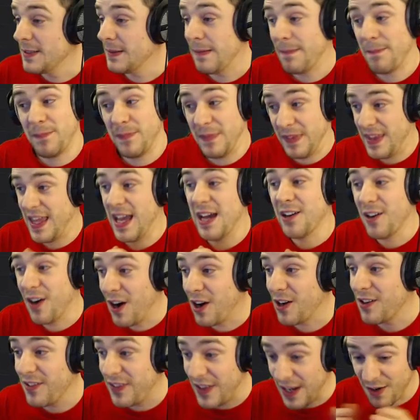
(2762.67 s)
there
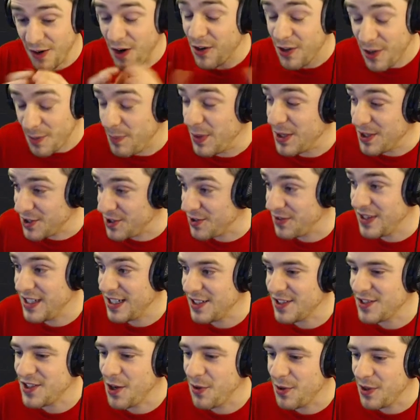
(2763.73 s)
are a bunch of
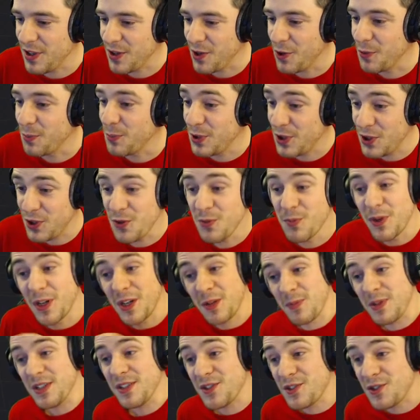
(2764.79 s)
things going on, but you might have
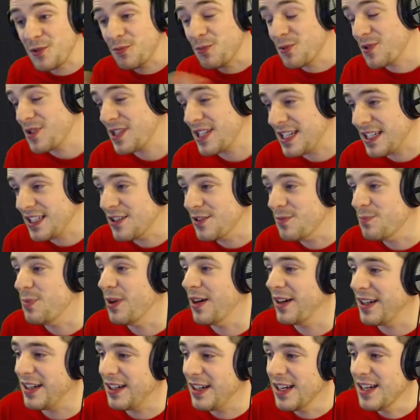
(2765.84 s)
been superseded
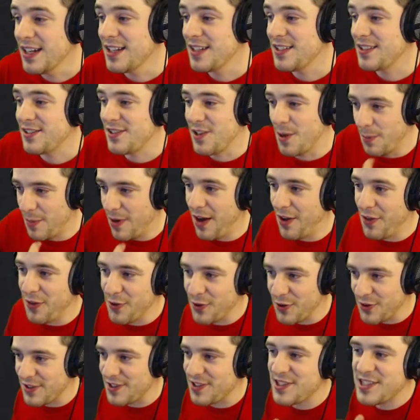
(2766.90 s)
by some
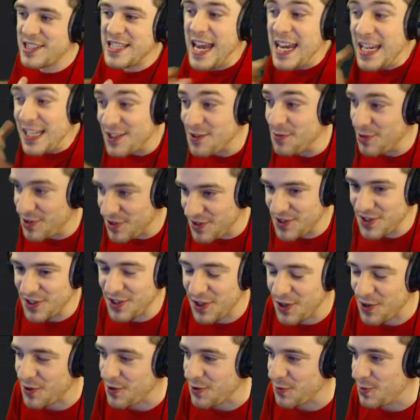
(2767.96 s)
other state which has
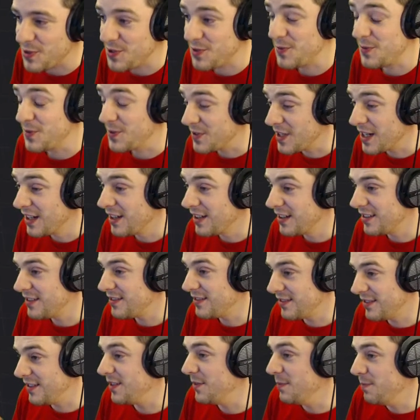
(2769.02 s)
occurred, which was
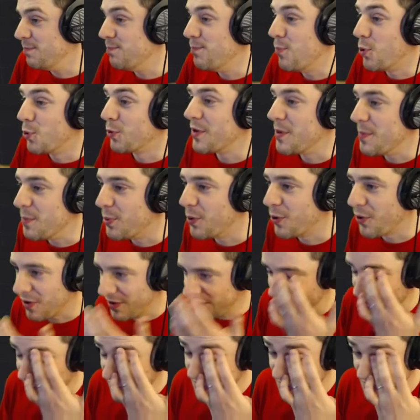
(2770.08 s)
more important
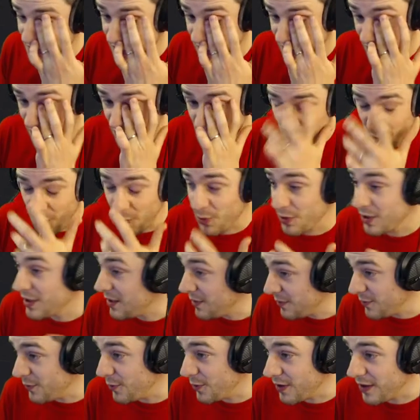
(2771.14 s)
than the state that you were working
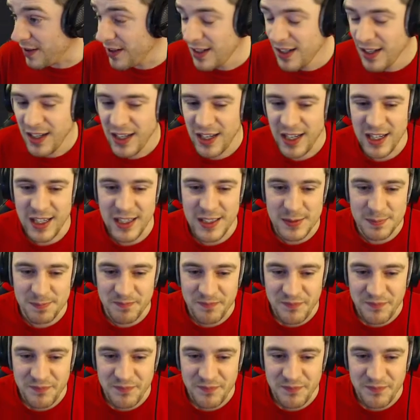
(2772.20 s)
for. And